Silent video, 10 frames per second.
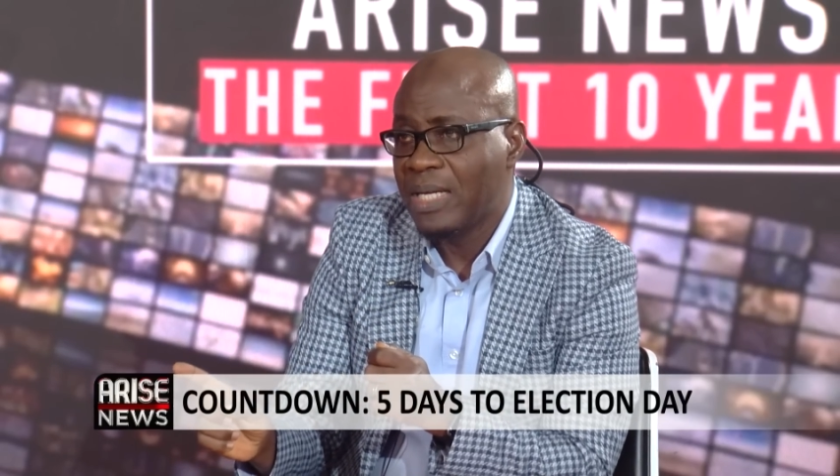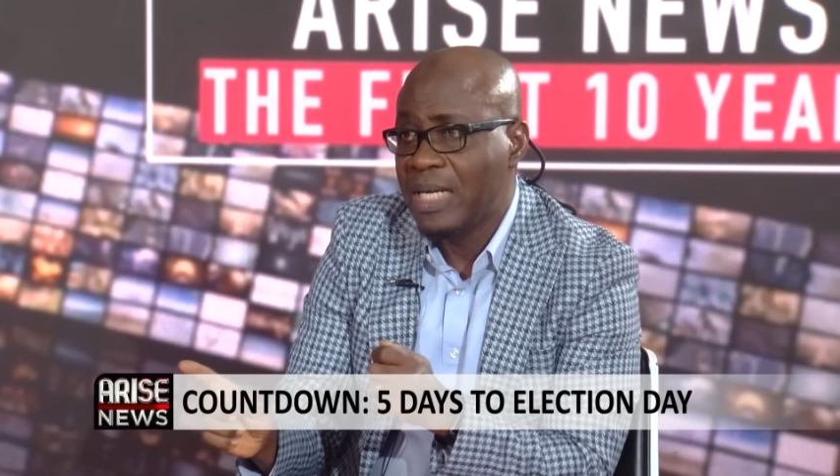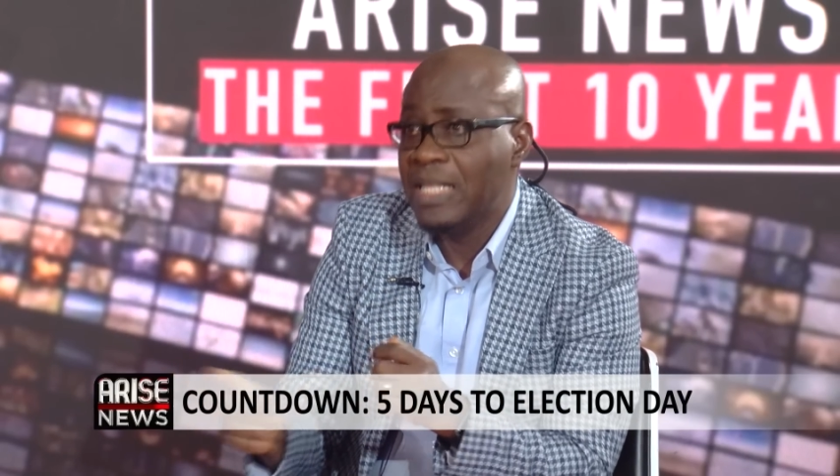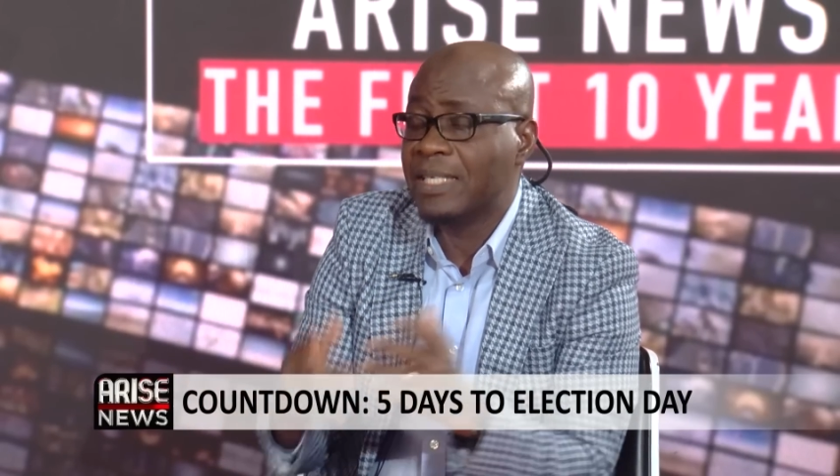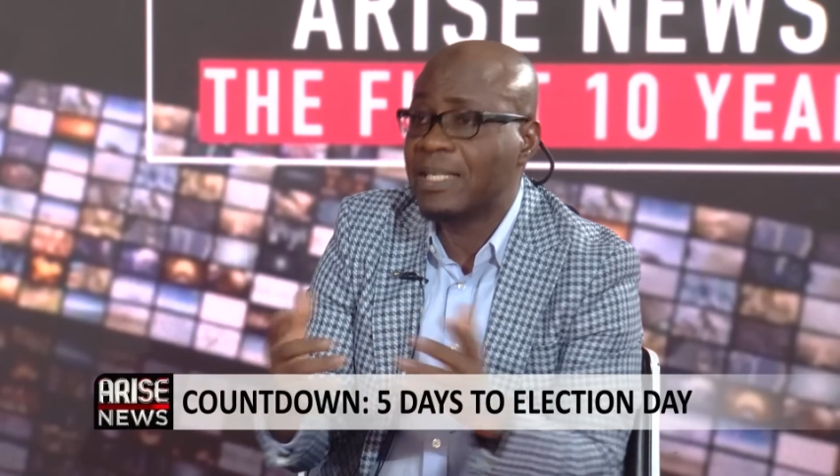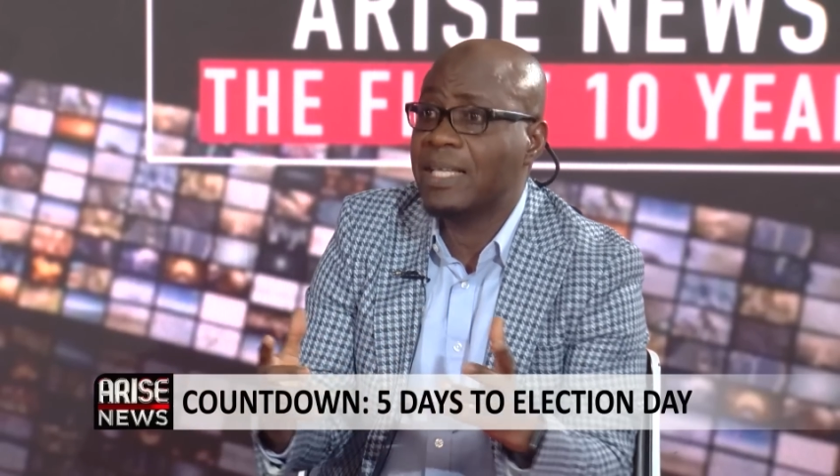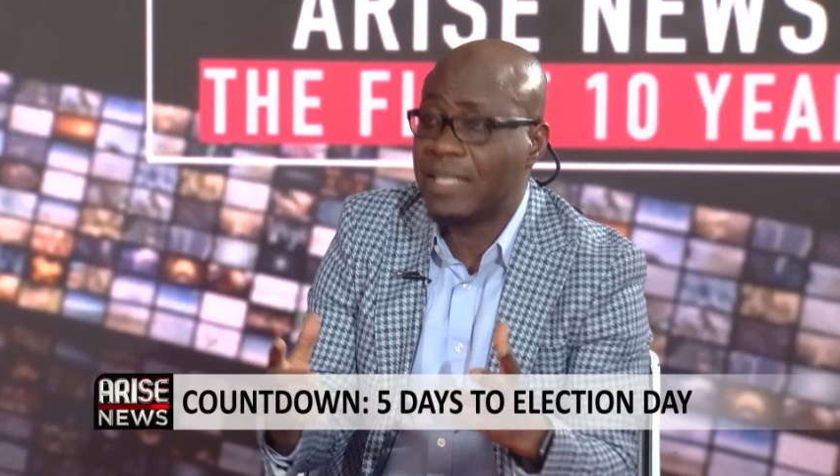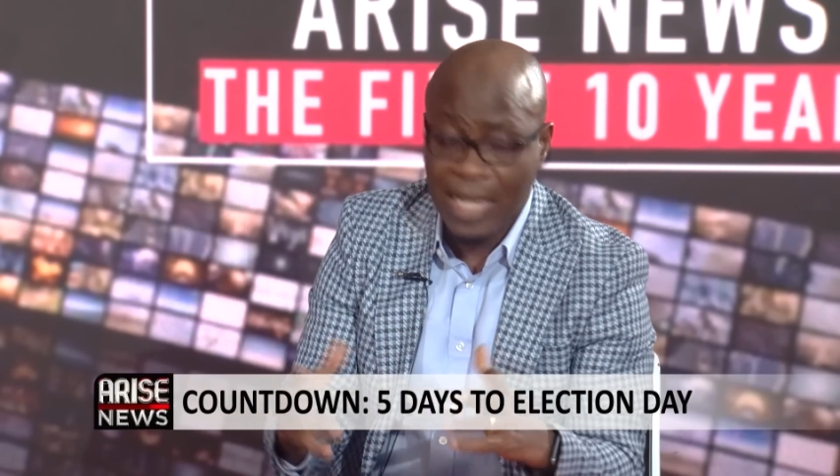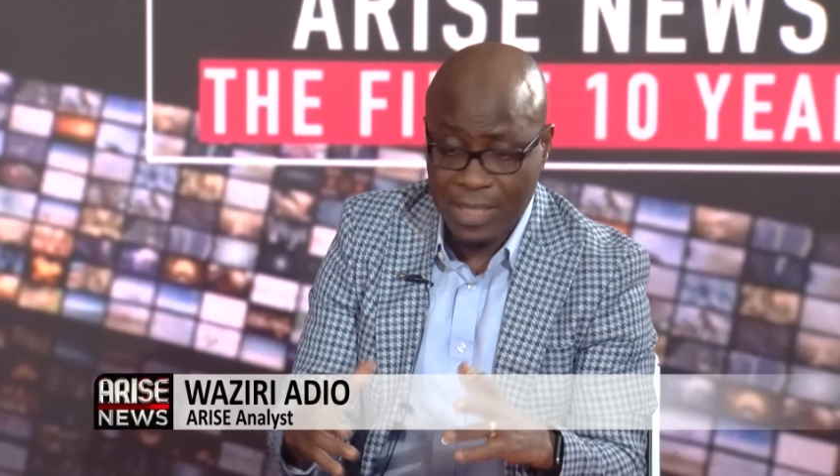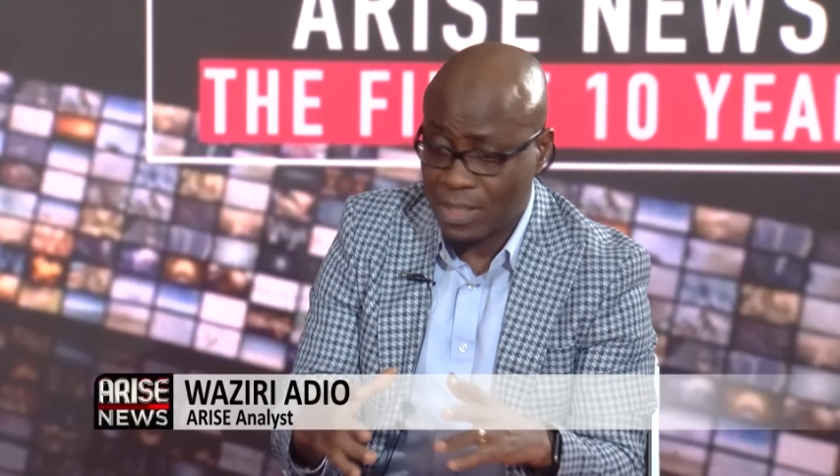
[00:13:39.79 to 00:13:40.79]
In the sense
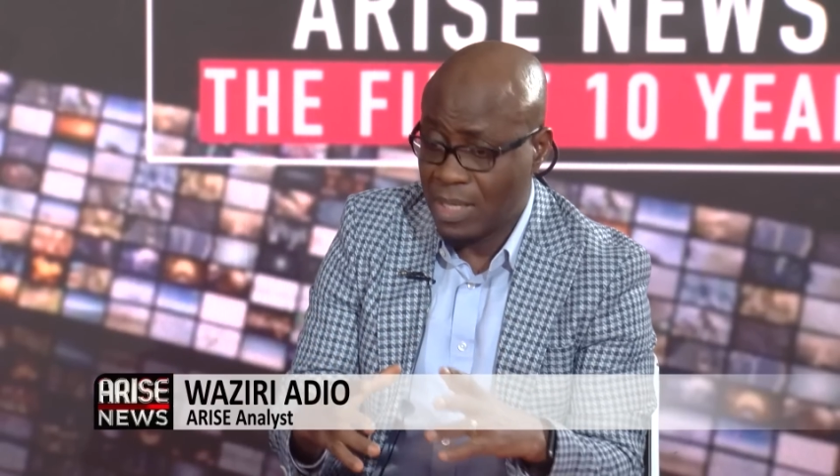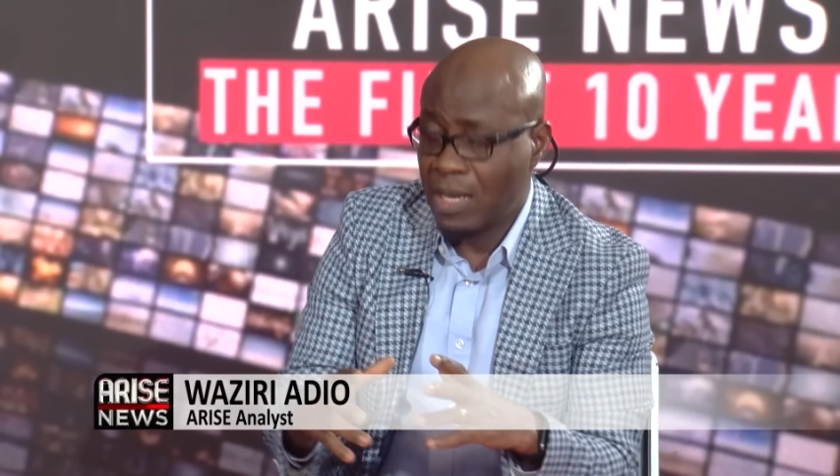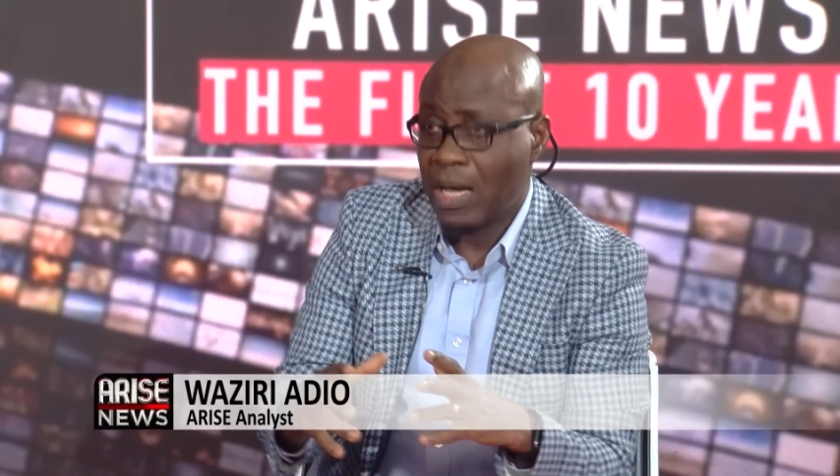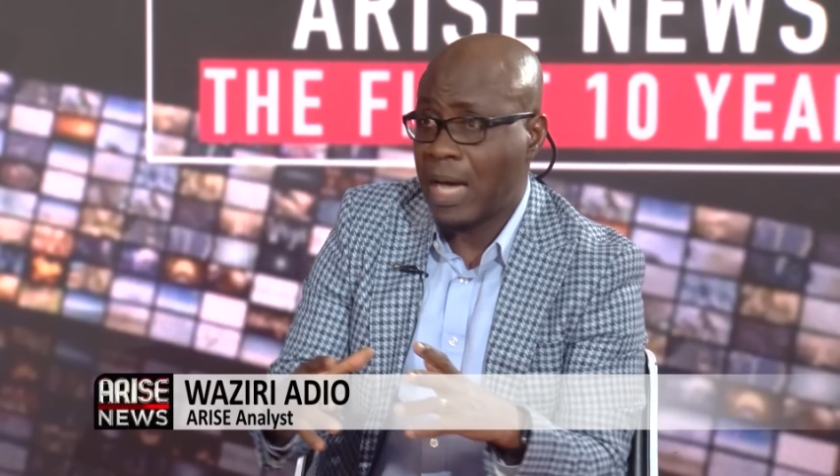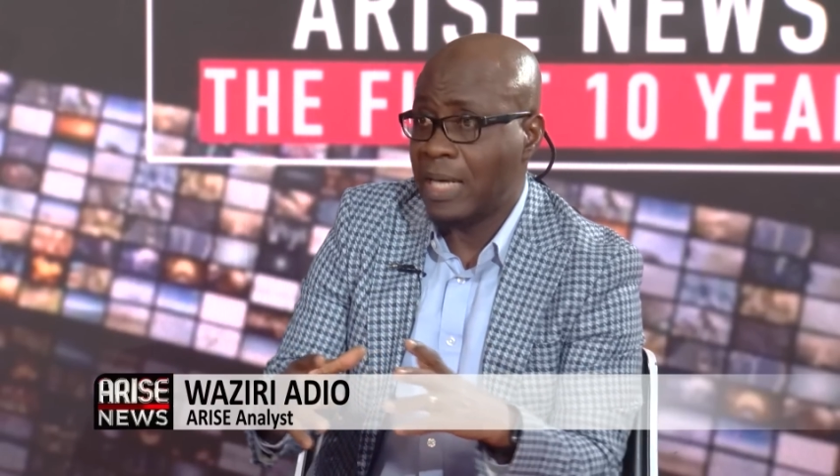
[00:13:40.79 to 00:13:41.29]
that uh,